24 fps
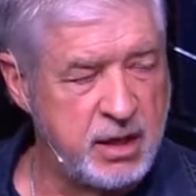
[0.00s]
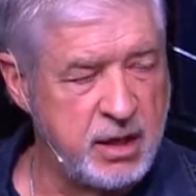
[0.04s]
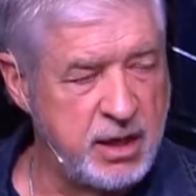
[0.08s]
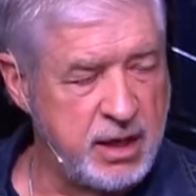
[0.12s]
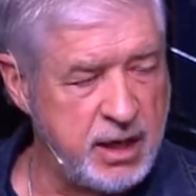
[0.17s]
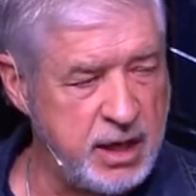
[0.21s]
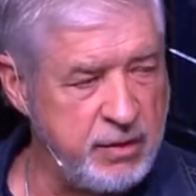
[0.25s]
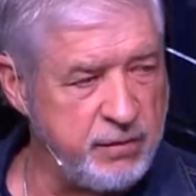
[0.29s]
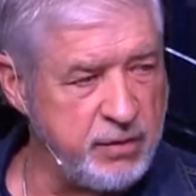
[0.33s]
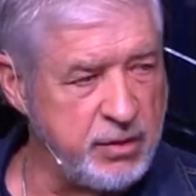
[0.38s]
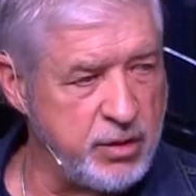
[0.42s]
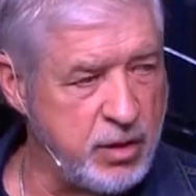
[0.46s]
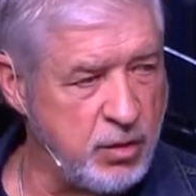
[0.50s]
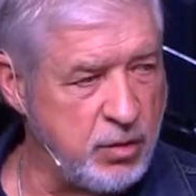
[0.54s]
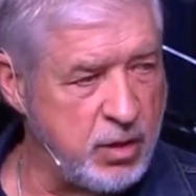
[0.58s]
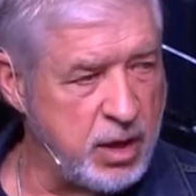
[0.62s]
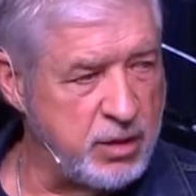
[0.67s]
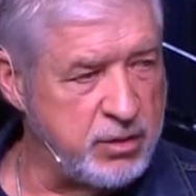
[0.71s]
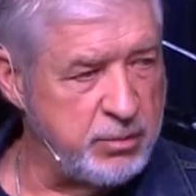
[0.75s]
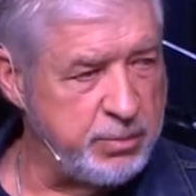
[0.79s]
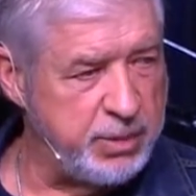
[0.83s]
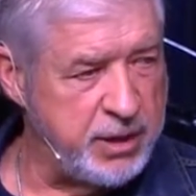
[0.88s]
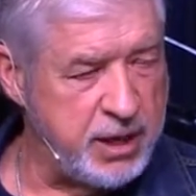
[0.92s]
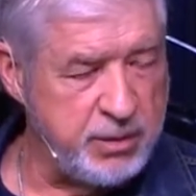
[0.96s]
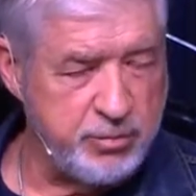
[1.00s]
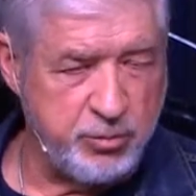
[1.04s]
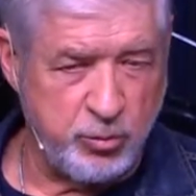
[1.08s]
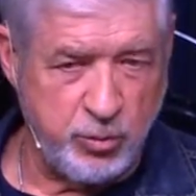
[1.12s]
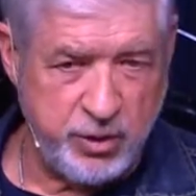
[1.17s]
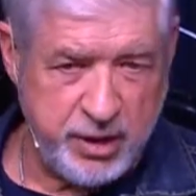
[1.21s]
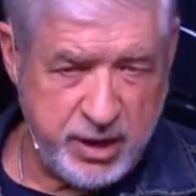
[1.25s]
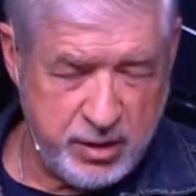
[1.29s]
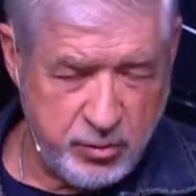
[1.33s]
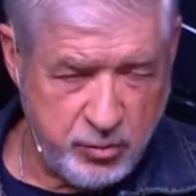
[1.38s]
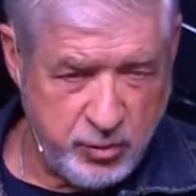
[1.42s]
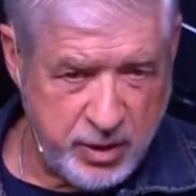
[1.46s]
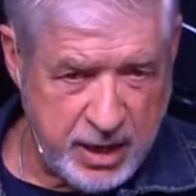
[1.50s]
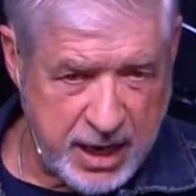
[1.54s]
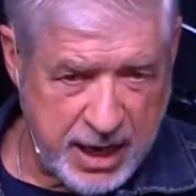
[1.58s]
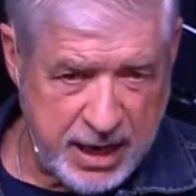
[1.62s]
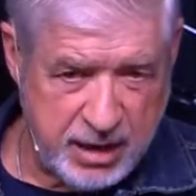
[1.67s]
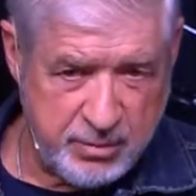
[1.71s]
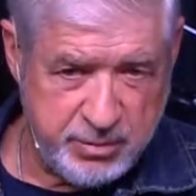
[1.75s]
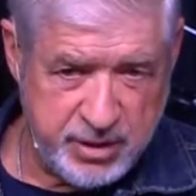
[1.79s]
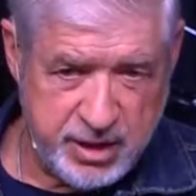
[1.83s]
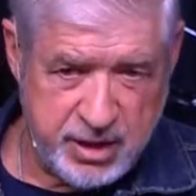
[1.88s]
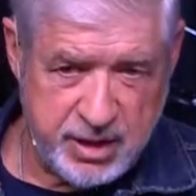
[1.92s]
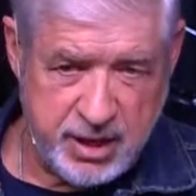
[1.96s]
even though other people, we, we got to
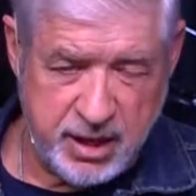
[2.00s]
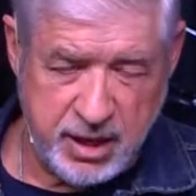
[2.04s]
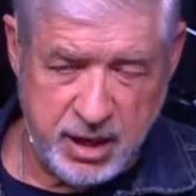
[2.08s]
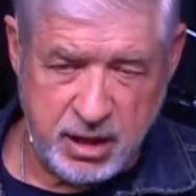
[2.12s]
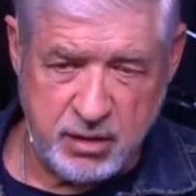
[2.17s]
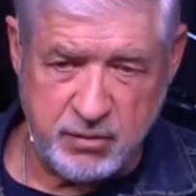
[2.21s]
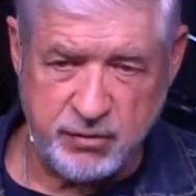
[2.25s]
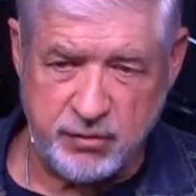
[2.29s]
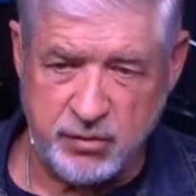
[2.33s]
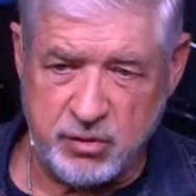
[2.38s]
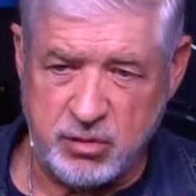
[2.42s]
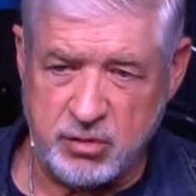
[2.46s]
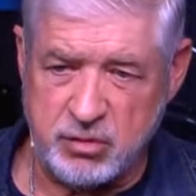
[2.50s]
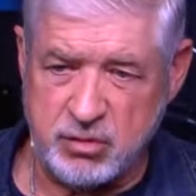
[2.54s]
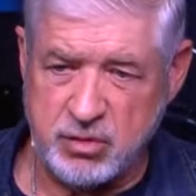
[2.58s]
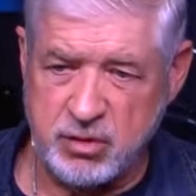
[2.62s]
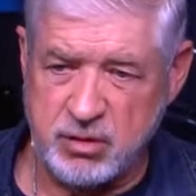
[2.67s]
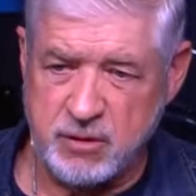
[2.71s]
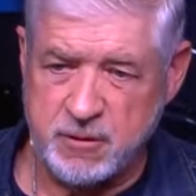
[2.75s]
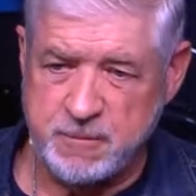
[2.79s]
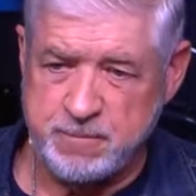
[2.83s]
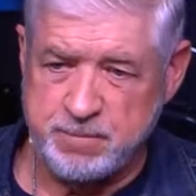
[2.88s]
be careful